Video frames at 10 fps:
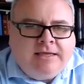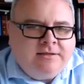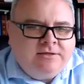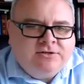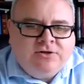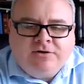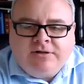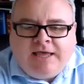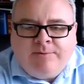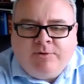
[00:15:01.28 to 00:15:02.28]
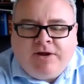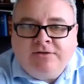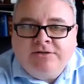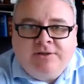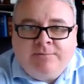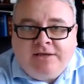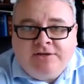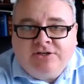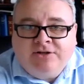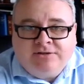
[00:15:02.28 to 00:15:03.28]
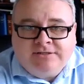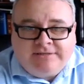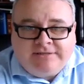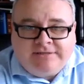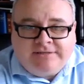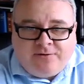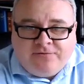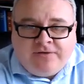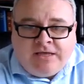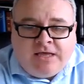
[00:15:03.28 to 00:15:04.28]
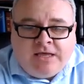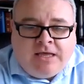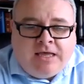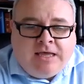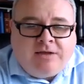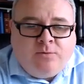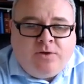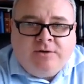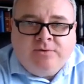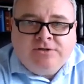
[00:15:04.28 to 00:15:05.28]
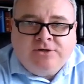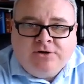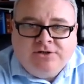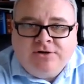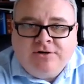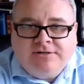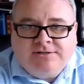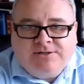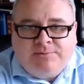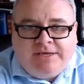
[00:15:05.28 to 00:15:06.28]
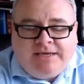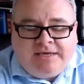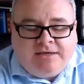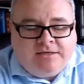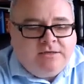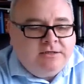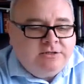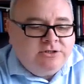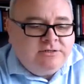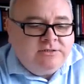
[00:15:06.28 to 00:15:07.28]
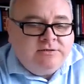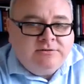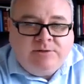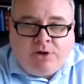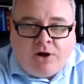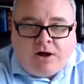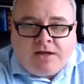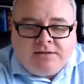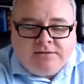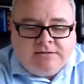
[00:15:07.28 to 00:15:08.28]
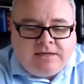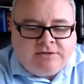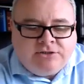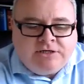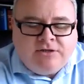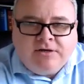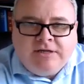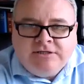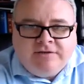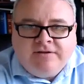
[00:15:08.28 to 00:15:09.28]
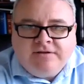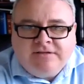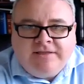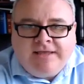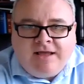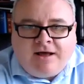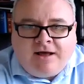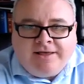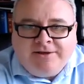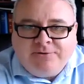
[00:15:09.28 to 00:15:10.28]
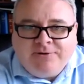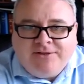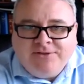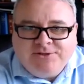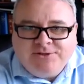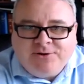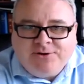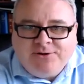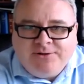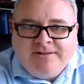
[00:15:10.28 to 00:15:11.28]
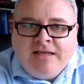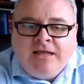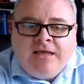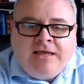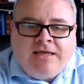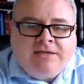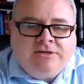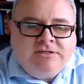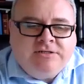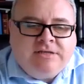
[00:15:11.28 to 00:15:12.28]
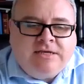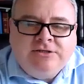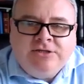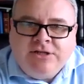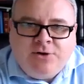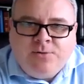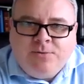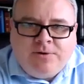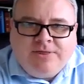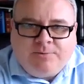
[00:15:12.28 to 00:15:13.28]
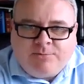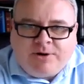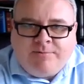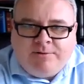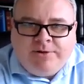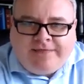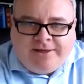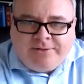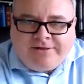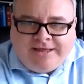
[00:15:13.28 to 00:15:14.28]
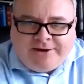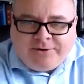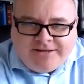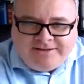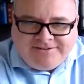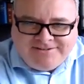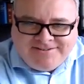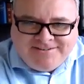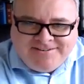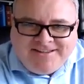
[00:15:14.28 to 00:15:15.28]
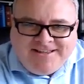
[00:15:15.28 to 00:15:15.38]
the circle came around to the patient herself. And when it was her turn to speak, she paused and she looked each of us in the eye around the circle. And she said, "Do you know what the problem with healthcare is?